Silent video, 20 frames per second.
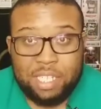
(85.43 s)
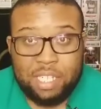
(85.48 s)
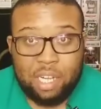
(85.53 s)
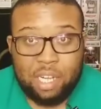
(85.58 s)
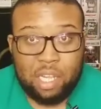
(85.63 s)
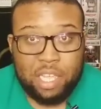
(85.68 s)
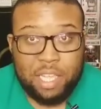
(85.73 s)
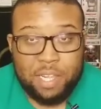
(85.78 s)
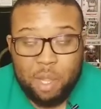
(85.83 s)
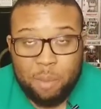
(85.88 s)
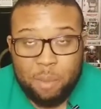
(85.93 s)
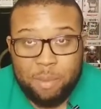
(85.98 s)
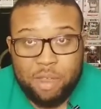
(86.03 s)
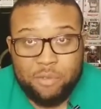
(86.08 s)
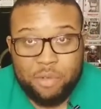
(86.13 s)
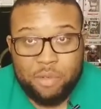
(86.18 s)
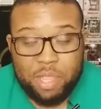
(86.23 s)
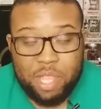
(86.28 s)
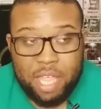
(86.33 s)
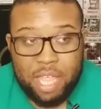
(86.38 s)
and clean up
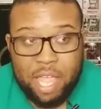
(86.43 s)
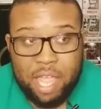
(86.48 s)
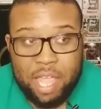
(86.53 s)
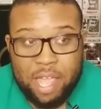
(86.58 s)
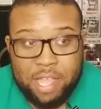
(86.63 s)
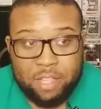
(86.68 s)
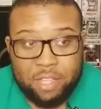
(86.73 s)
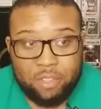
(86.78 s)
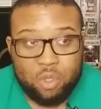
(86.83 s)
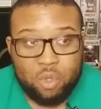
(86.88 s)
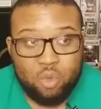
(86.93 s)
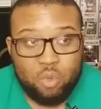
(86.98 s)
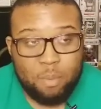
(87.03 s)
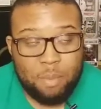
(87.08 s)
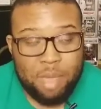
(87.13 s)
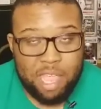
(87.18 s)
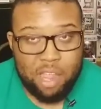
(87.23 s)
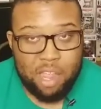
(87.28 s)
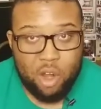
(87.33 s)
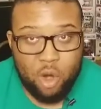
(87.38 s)
everything again to
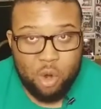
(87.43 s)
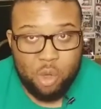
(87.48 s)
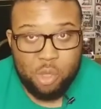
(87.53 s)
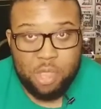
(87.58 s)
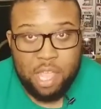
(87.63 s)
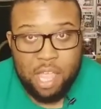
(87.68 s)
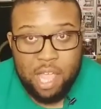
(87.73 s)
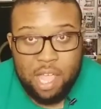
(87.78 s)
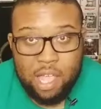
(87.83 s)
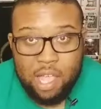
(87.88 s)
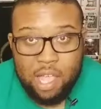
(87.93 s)
make Earth